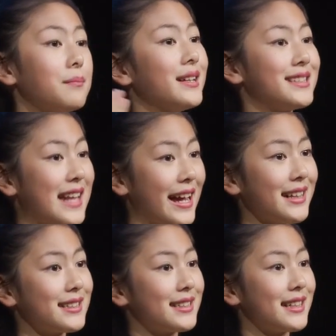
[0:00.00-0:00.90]

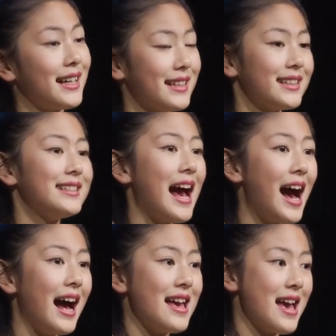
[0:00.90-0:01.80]
mistakes,
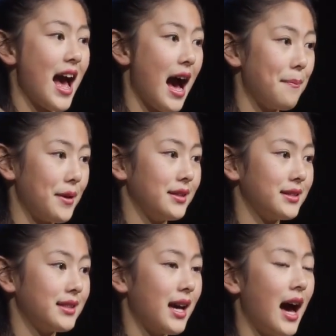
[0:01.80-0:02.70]
yeah, it happens.